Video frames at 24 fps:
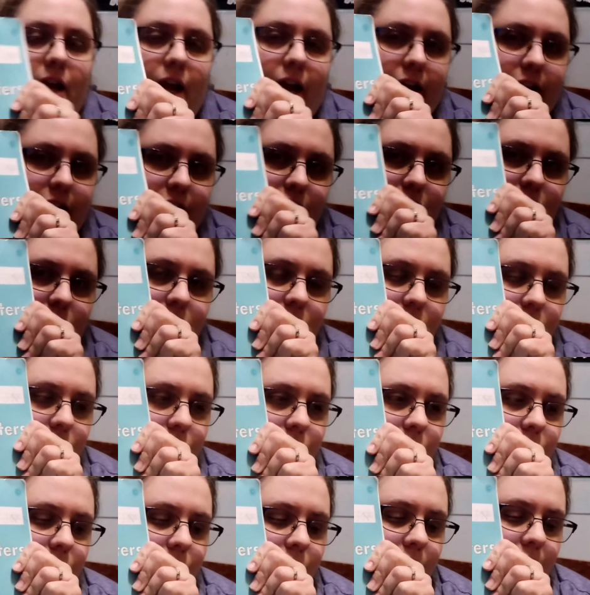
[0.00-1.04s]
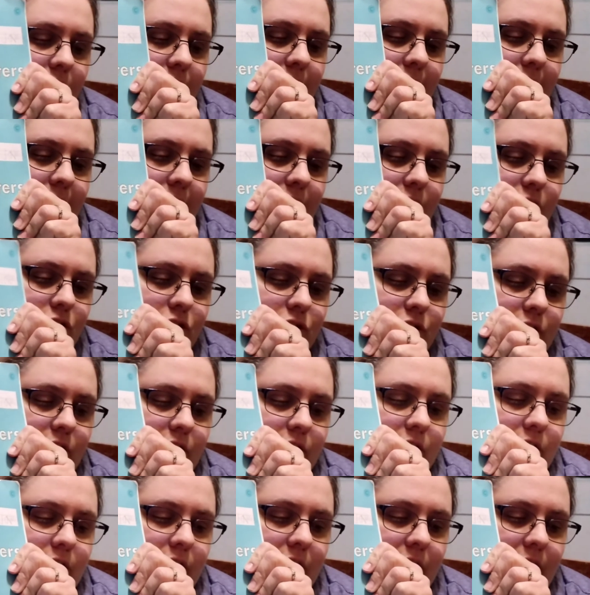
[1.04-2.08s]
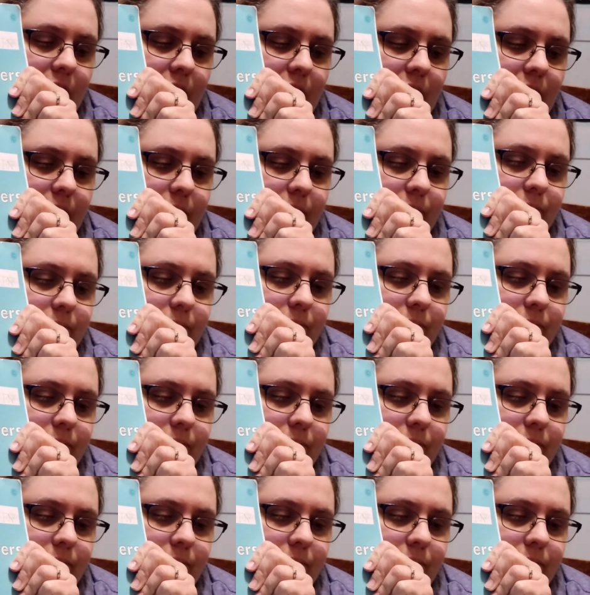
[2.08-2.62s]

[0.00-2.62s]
And it's just a little extra